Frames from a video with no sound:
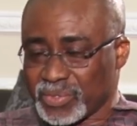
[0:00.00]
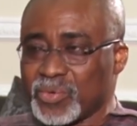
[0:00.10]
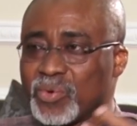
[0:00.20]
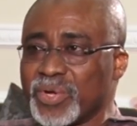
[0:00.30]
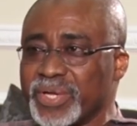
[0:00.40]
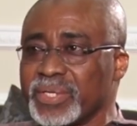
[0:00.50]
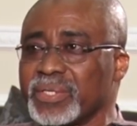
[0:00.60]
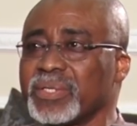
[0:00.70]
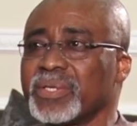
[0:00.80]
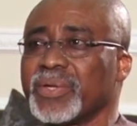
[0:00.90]

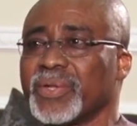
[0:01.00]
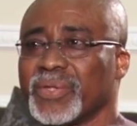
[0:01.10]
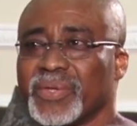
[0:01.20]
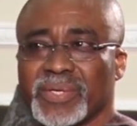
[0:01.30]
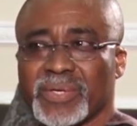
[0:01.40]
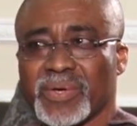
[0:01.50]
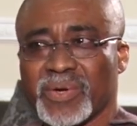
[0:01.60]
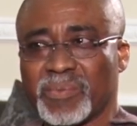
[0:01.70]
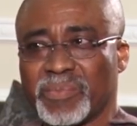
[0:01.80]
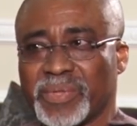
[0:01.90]
growing your
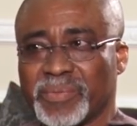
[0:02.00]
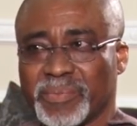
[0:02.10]
economy.